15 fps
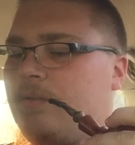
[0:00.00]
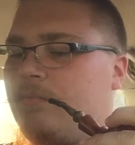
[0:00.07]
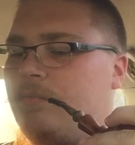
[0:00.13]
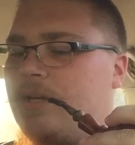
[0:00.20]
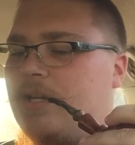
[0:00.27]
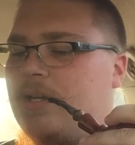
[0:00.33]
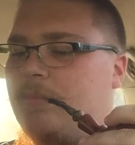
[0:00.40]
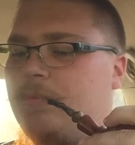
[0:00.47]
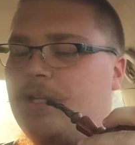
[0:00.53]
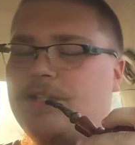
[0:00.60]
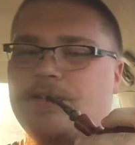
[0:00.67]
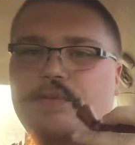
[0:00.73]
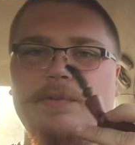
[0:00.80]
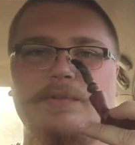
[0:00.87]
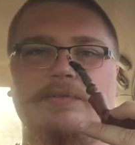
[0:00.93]
my
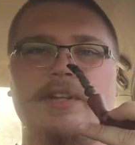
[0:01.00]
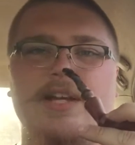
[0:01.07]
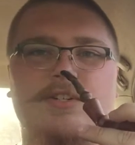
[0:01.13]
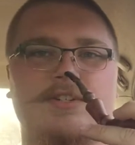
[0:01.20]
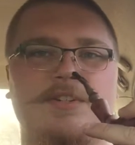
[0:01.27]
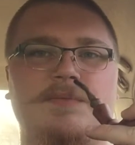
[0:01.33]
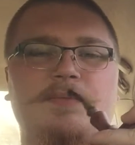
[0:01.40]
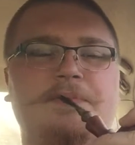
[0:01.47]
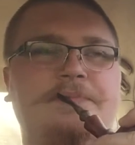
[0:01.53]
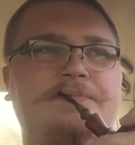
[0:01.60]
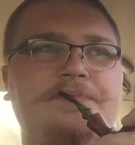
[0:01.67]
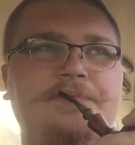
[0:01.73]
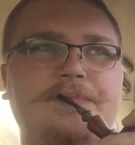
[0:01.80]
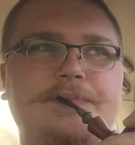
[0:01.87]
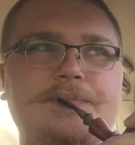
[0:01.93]
place of reflection,
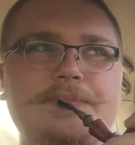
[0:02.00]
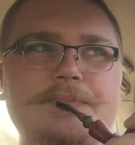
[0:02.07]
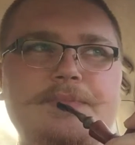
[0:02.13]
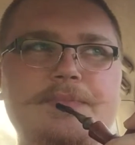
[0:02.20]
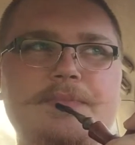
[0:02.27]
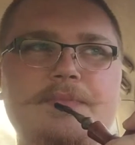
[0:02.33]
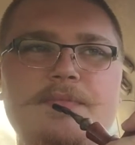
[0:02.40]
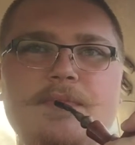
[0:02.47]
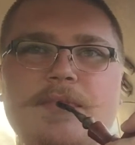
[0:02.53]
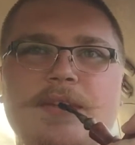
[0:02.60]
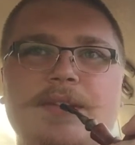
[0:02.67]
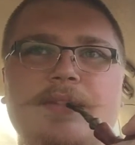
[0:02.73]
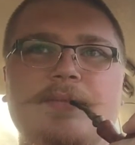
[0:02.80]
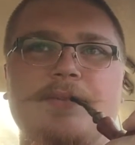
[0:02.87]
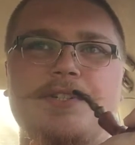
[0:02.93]

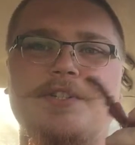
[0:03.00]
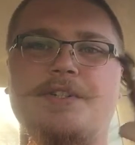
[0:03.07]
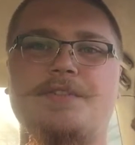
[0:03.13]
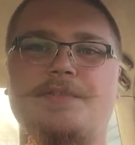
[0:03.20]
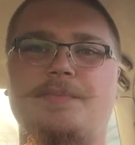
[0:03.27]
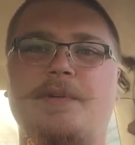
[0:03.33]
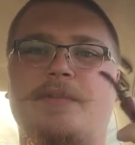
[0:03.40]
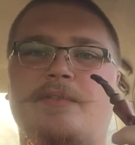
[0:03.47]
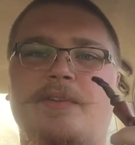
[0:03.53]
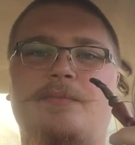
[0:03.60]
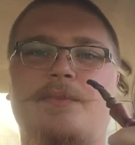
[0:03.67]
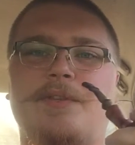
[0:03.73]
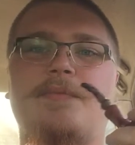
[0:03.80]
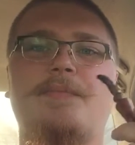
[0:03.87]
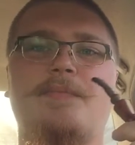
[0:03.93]
which goes perfect
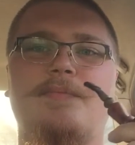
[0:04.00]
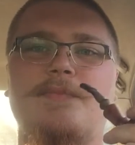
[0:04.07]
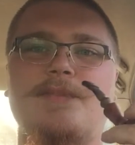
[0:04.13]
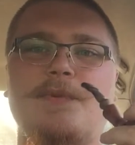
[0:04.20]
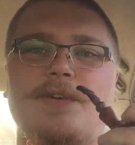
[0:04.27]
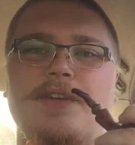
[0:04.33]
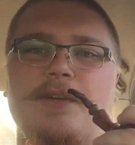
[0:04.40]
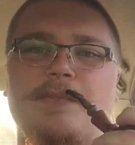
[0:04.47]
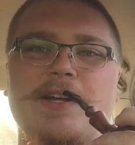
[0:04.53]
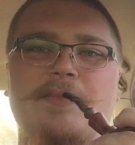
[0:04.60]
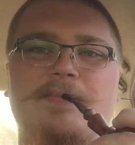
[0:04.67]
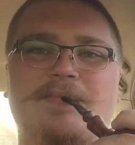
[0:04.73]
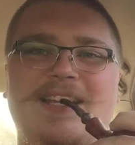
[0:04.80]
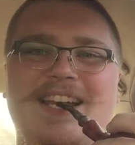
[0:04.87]
with smoking a pipe.